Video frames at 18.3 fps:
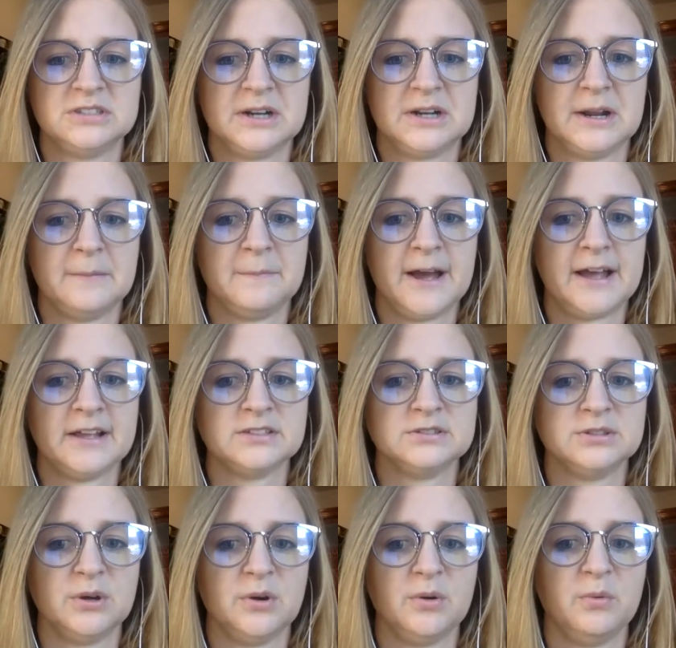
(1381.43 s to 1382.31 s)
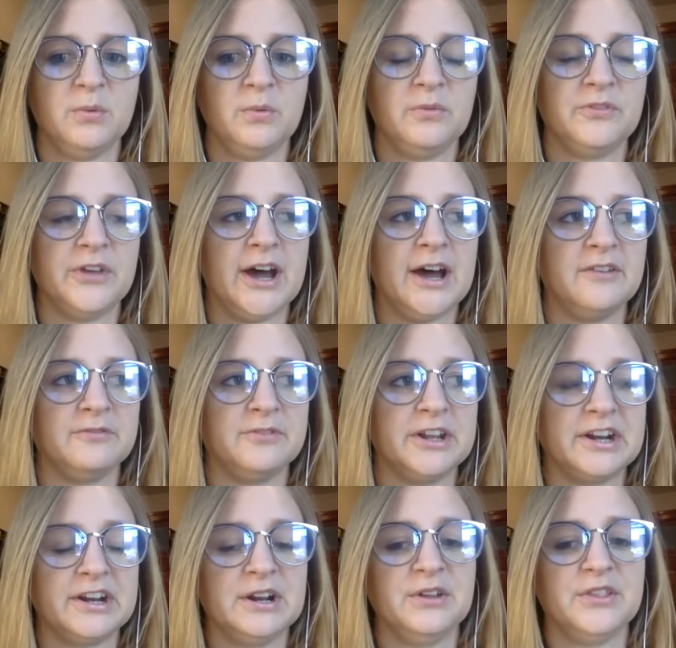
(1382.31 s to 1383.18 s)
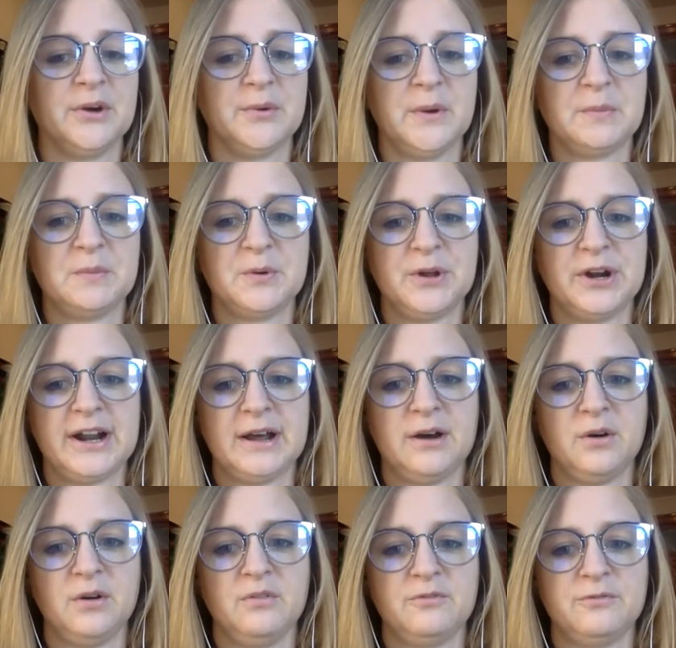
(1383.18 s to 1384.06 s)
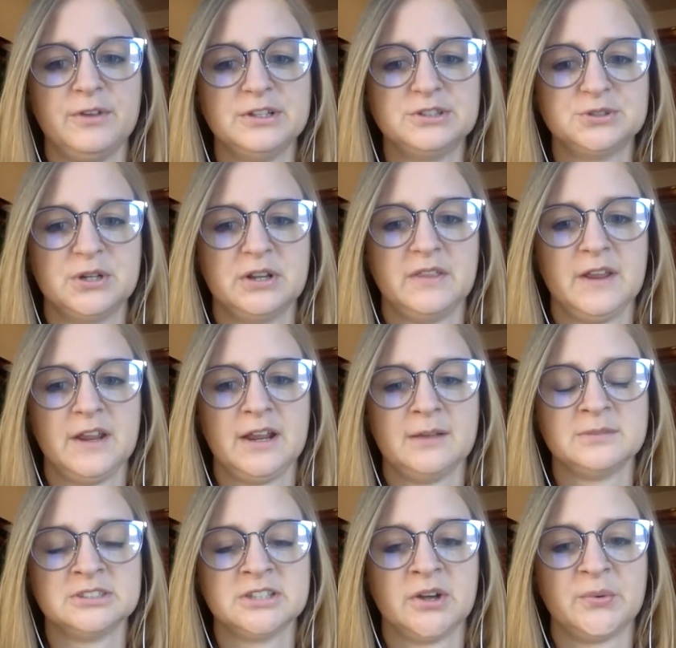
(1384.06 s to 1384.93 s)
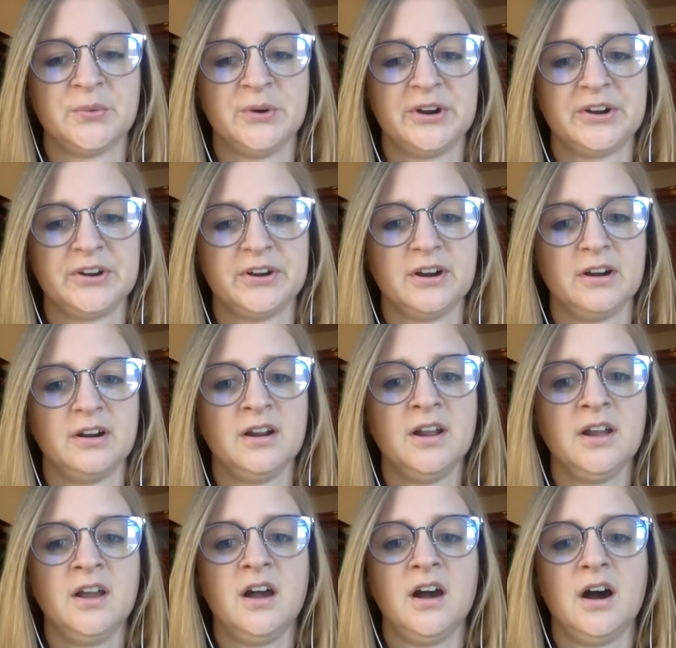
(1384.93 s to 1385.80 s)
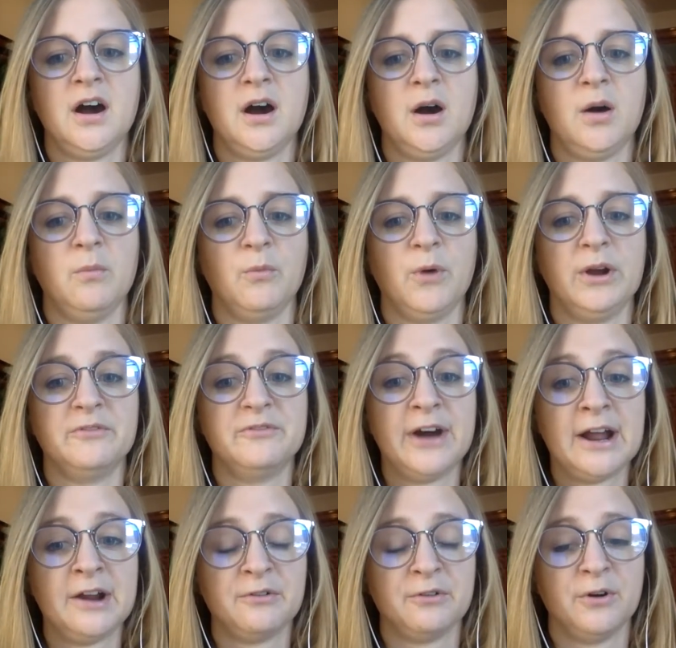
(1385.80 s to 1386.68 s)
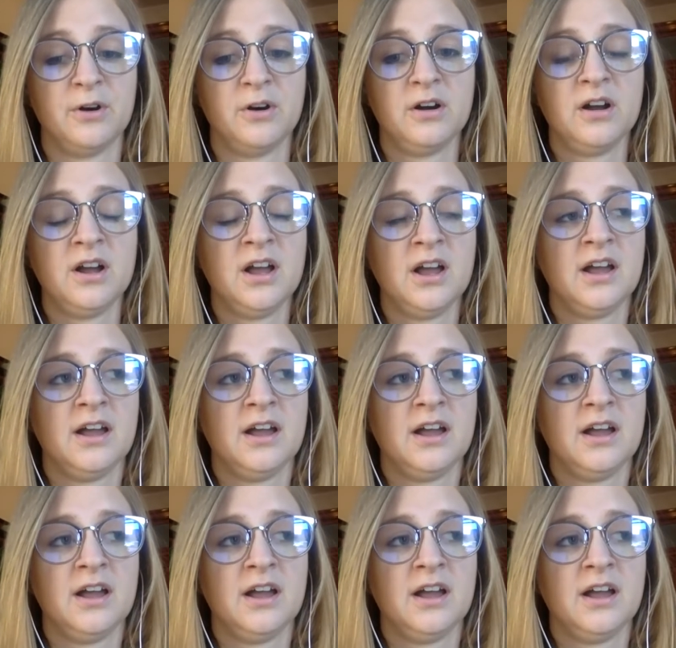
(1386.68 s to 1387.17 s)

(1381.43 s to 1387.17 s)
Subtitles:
to get by. So that video that we put out featuring the Amazon worker went viral.